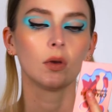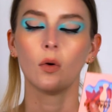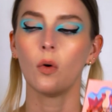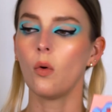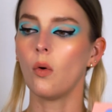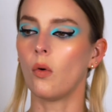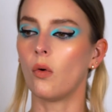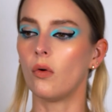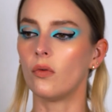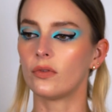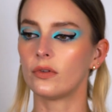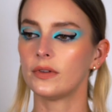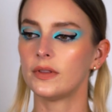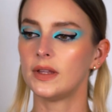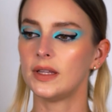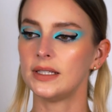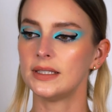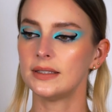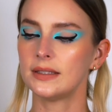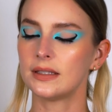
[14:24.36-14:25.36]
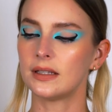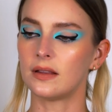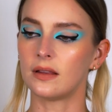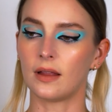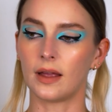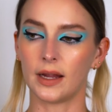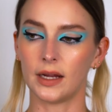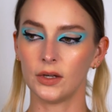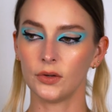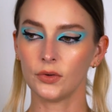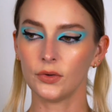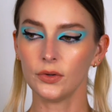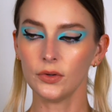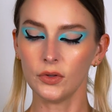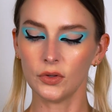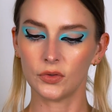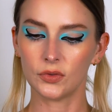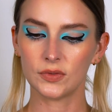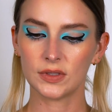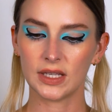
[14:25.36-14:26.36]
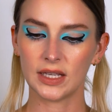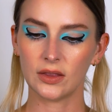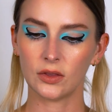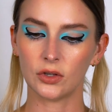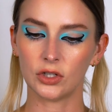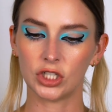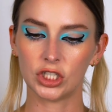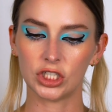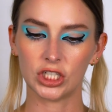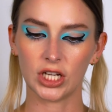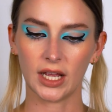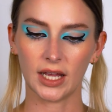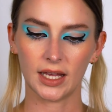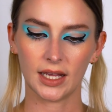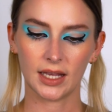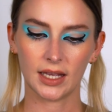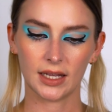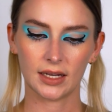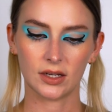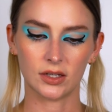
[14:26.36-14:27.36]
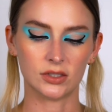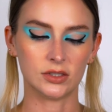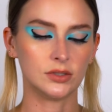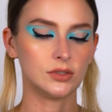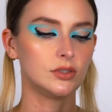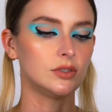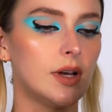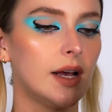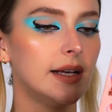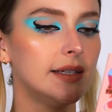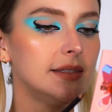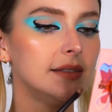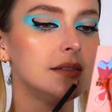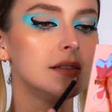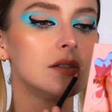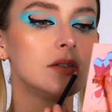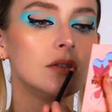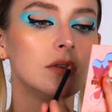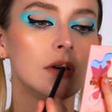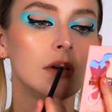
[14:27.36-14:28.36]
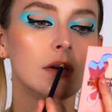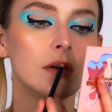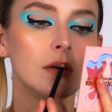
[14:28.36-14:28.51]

go over this liner using the shade Undressed,